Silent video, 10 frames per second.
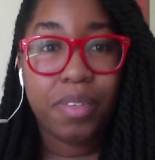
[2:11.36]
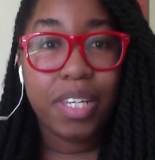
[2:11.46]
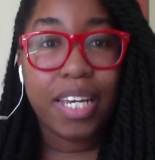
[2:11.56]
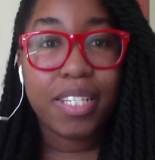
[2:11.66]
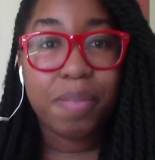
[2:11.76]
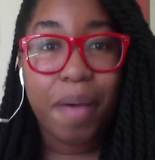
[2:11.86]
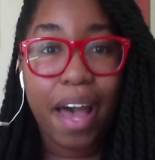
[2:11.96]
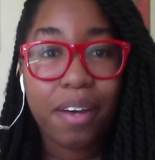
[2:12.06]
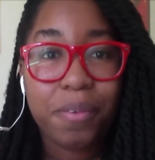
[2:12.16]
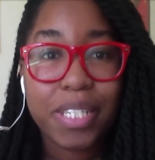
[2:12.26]
His
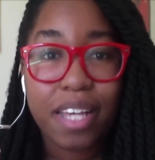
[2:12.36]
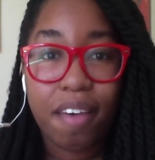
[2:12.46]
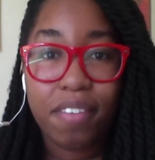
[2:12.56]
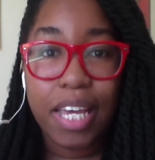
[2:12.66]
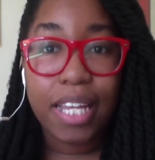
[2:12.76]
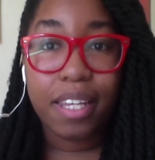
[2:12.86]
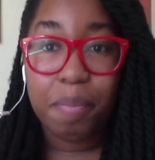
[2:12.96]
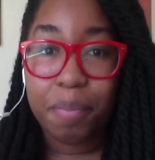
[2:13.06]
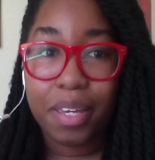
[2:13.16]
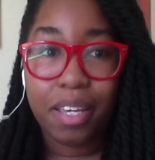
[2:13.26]
pack was heavy and
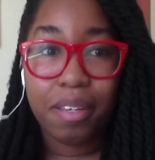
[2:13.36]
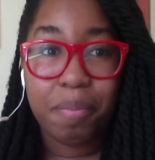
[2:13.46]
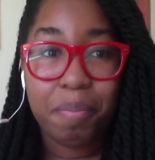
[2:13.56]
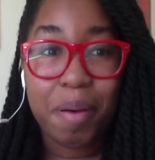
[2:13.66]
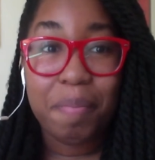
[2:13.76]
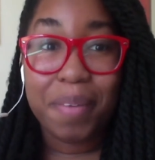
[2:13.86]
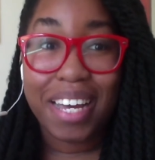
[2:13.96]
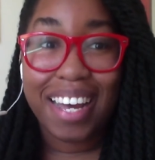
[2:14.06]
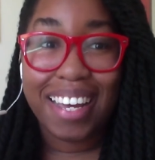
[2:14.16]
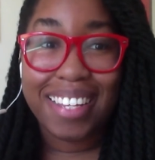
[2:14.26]
lumpy,
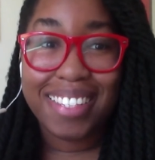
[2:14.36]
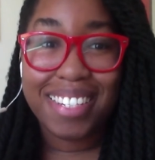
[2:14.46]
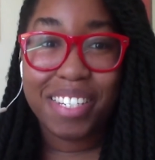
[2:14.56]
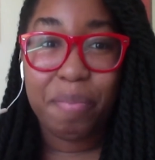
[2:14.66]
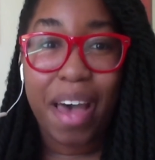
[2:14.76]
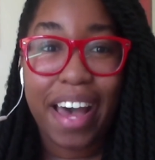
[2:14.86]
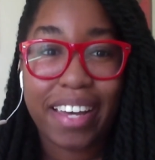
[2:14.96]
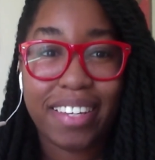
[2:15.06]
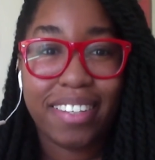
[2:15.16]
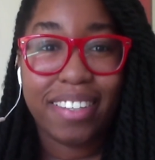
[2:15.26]
bumping against his
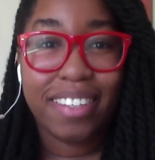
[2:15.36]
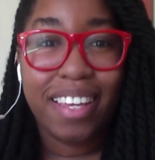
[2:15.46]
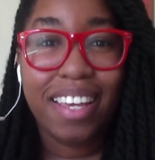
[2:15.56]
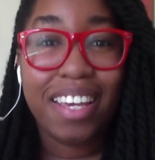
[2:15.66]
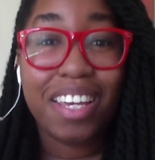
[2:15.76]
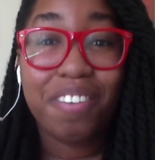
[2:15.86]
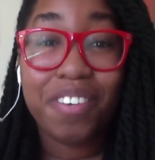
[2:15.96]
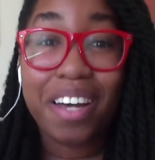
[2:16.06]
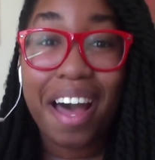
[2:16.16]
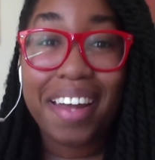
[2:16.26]
back. He'd
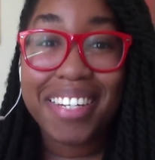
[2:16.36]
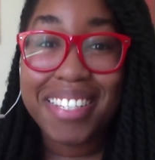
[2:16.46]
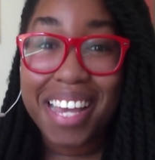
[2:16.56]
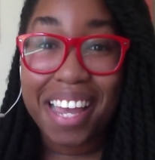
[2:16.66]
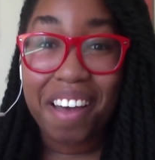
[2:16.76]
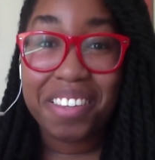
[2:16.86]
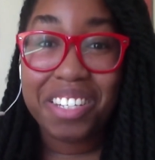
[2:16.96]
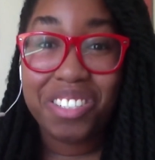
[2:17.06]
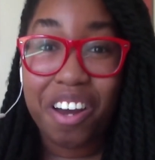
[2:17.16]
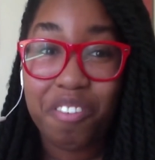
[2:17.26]
forgotten to take out
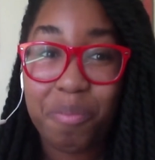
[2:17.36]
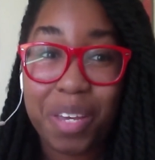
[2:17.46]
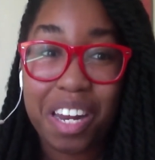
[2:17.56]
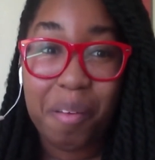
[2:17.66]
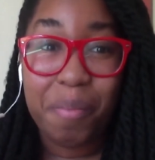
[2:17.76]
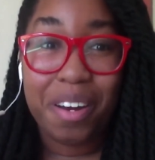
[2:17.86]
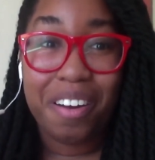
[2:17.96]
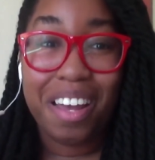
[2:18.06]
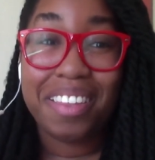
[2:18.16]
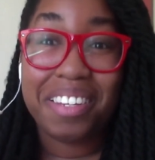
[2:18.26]
the jar of peanut
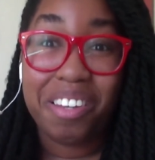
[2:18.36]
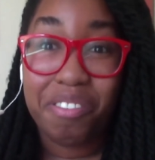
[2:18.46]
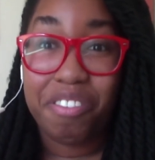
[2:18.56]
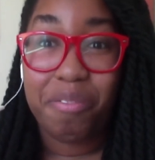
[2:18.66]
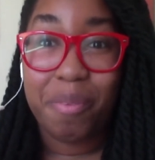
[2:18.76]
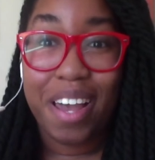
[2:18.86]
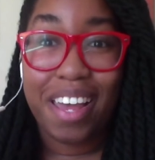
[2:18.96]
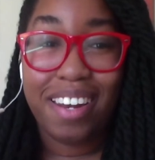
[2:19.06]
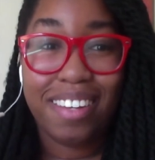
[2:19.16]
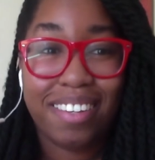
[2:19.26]
butter and the loaf of
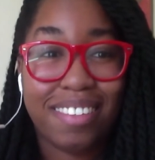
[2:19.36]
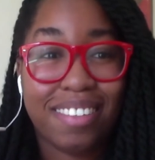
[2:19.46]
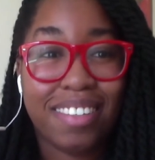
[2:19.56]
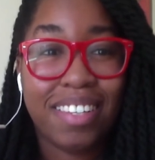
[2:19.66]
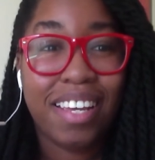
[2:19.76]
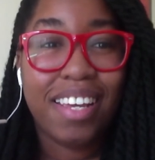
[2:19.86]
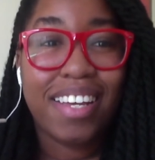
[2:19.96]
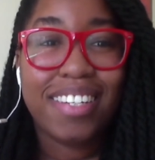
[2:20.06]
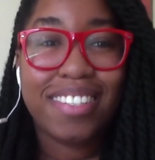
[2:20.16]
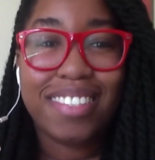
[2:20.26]
bread.
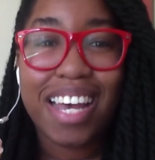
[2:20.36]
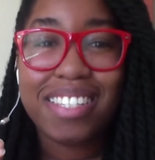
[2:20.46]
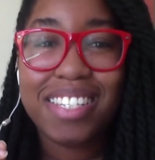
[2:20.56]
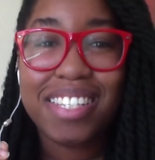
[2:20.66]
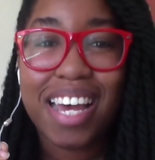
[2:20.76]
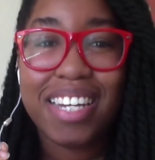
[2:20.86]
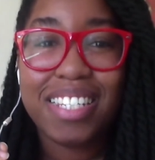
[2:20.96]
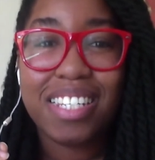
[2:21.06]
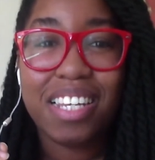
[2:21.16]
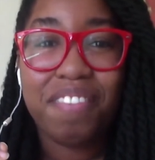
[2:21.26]
Jack decided
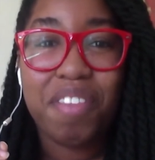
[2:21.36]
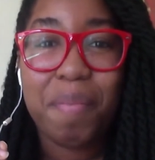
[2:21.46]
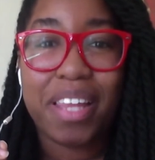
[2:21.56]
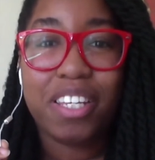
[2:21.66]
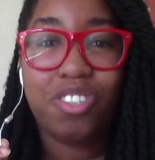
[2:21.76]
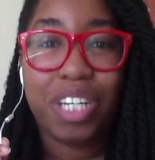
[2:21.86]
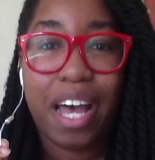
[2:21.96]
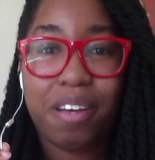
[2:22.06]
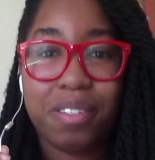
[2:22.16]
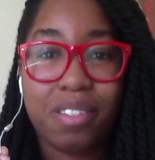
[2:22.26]
to leave them at the
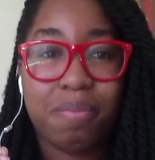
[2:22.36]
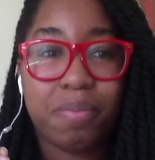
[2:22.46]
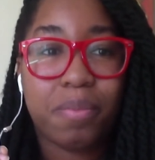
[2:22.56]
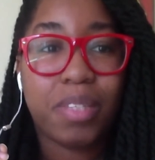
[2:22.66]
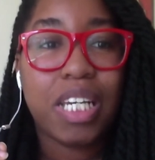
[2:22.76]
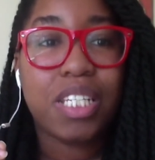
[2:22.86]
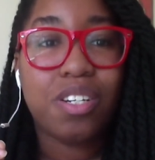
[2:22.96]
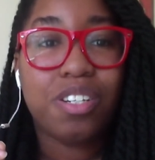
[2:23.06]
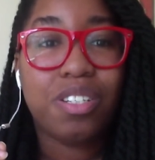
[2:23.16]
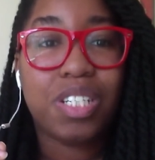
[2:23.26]
treehouse. He
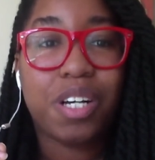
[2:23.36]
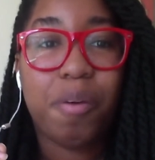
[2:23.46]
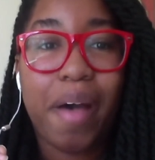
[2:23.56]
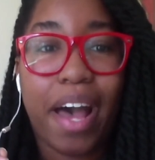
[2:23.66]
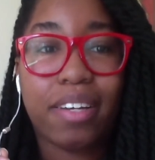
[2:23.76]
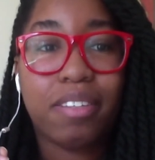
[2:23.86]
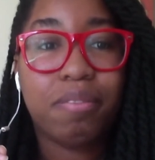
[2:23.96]
turned to go back.